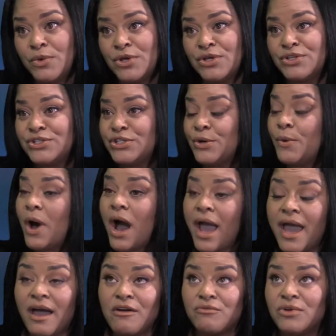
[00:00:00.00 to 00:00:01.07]
Yeah. So I
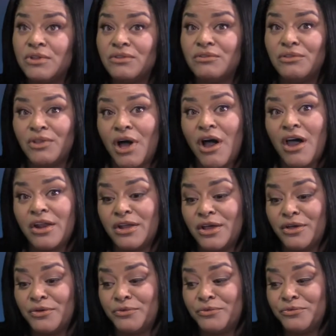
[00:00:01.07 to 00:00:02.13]
have a lot
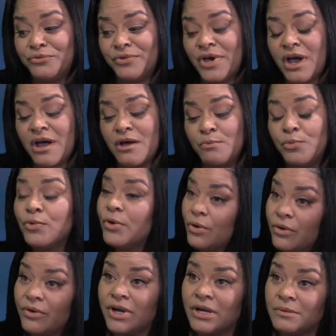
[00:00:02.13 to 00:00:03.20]
of
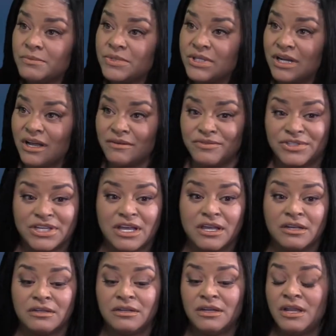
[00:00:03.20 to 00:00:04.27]
programs that I've
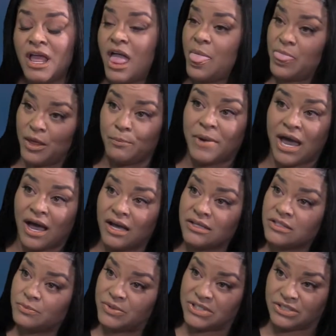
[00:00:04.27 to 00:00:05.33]
done in the
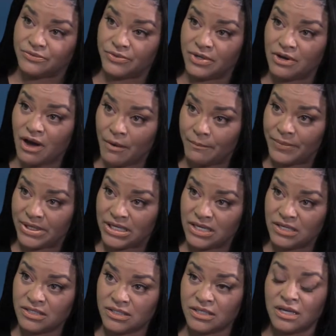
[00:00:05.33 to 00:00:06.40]
past with different
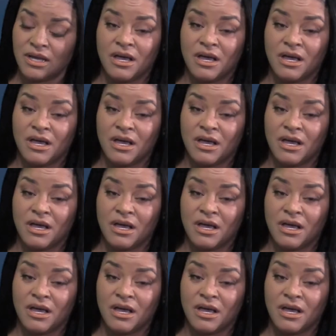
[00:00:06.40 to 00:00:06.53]
companies